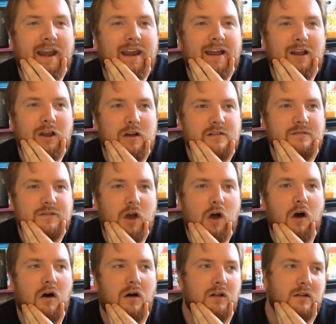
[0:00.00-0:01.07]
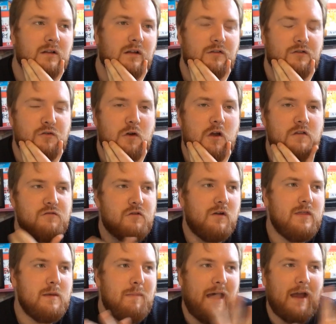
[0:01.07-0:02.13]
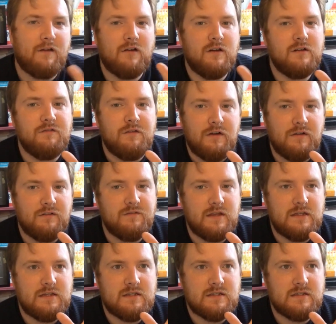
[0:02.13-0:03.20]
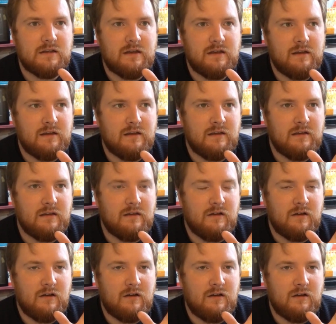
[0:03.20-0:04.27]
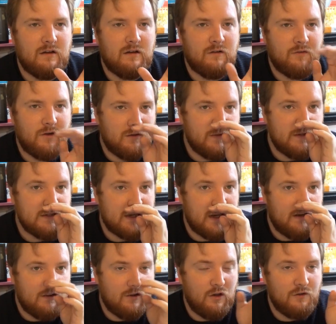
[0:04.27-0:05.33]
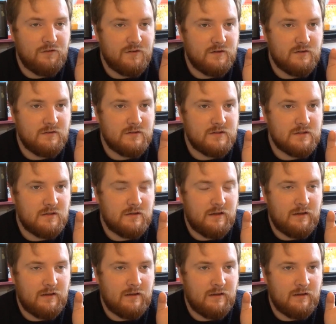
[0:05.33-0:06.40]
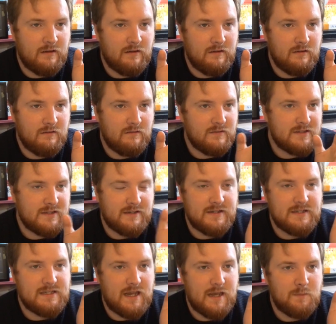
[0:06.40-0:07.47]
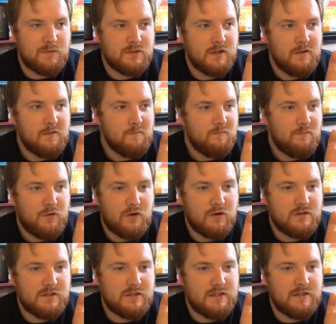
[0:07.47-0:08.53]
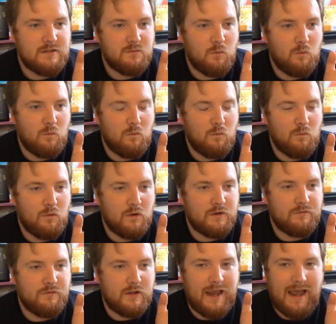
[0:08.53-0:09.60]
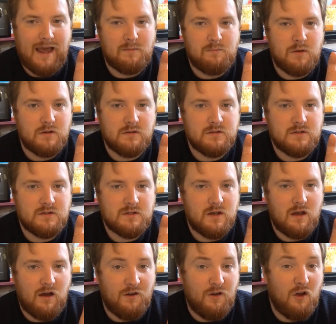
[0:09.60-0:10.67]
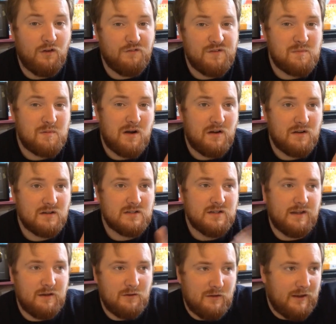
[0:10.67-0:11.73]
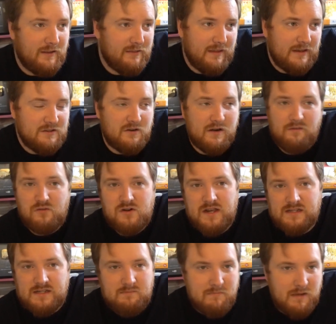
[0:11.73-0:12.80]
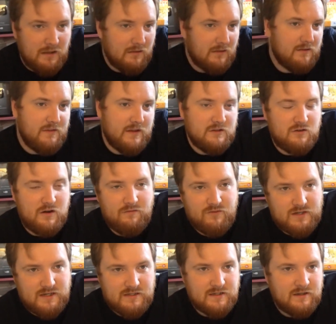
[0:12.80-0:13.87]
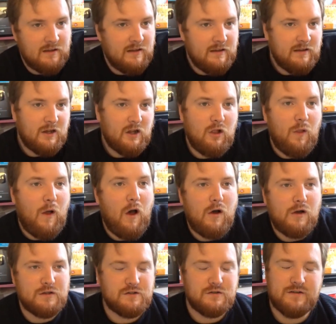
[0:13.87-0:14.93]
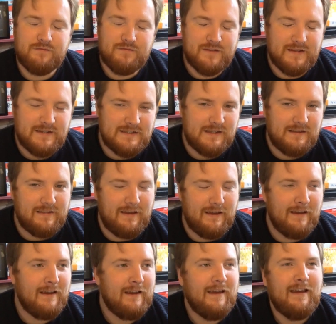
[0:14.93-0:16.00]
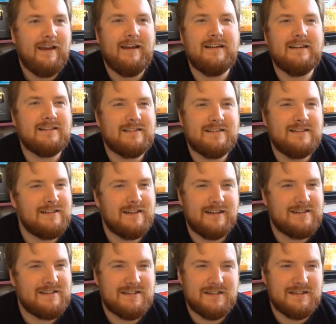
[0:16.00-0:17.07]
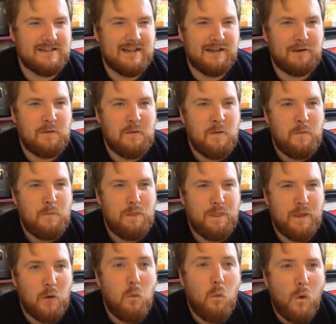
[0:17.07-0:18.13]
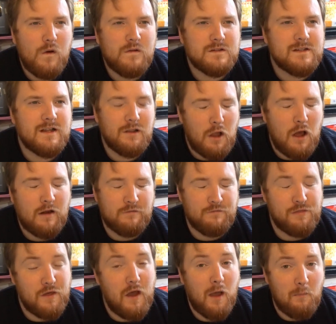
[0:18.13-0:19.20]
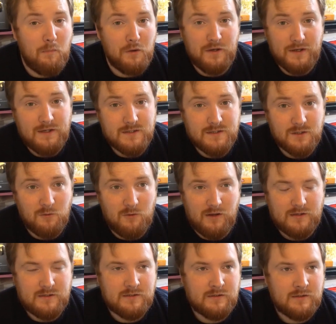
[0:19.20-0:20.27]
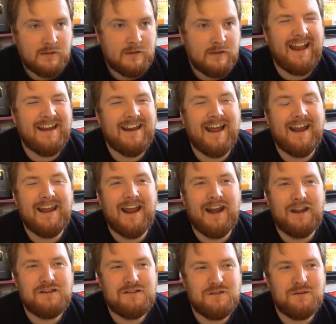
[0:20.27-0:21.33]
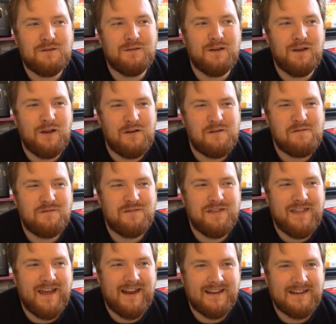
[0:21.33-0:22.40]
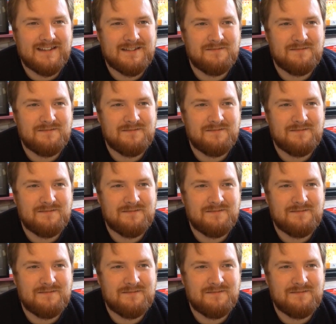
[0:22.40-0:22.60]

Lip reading: and I loved all throughout the background of all these kind of London cityscapes. There are just these wonderful cat puns on all of the products, like things are advertising milk, or things are advertising claws, or different things like that. And it's just like there was a lot of thought put into it, and I do love that